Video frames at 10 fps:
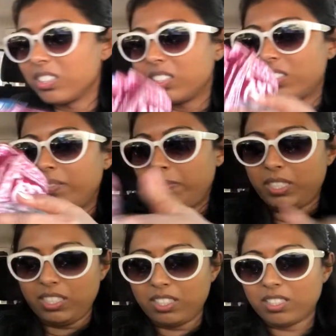Let
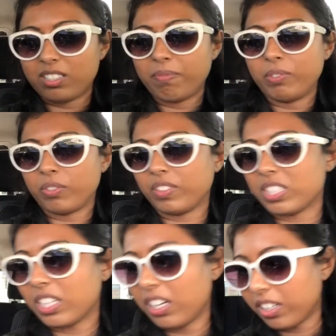me move
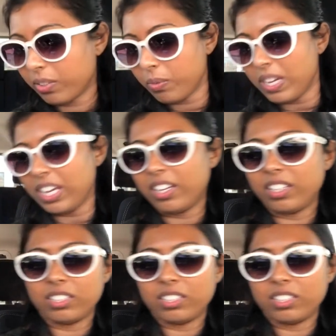this out of the way.